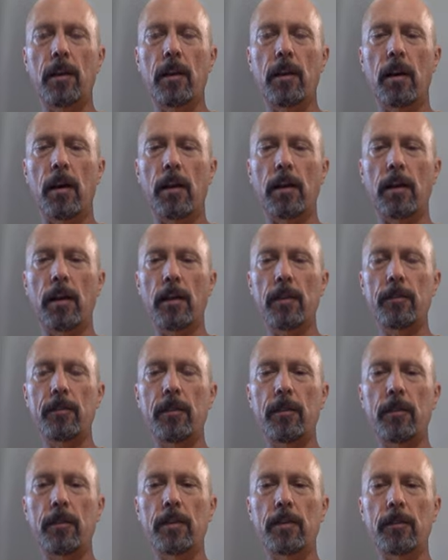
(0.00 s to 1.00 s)
against
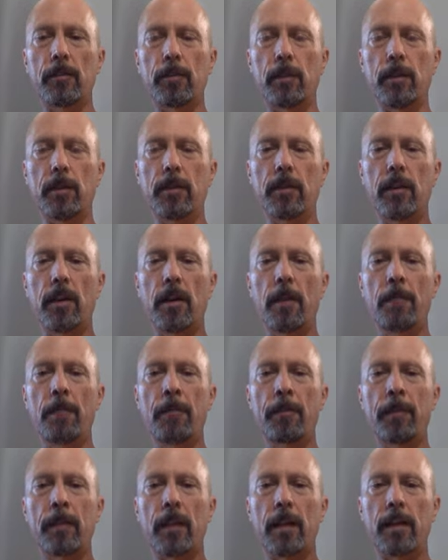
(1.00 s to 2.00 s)
Elizabeth,
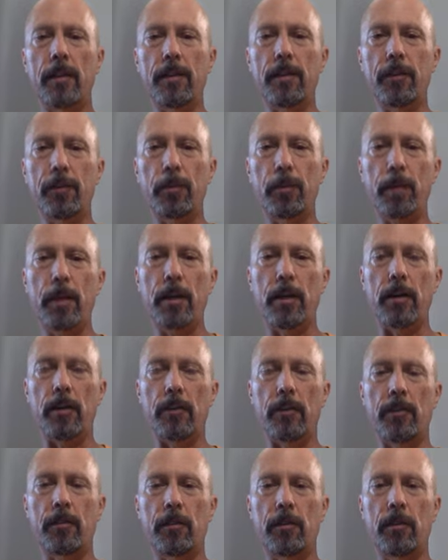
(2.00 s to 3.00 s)
it
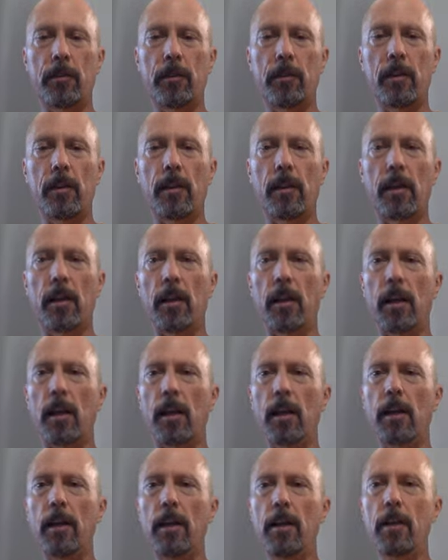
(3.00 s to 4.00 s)
disappears.
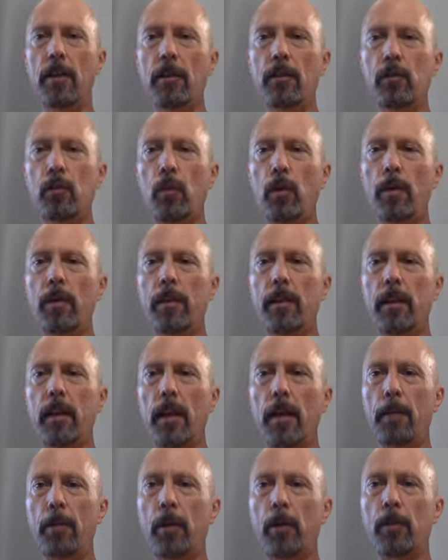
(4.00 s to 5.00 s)
And here's one thing
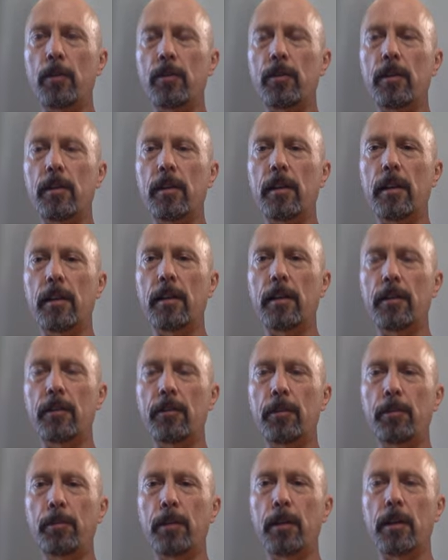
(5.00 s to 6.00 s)
I posted that
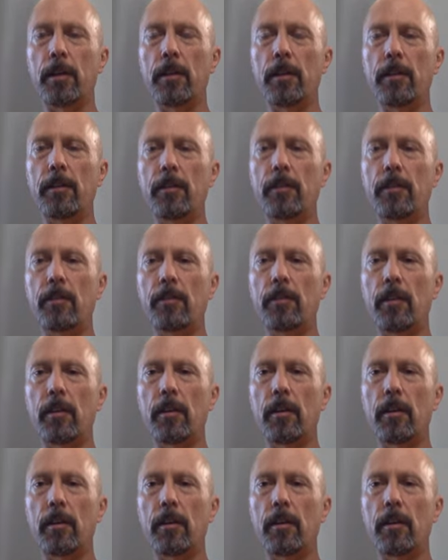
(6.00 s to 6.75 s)
disappeared. This is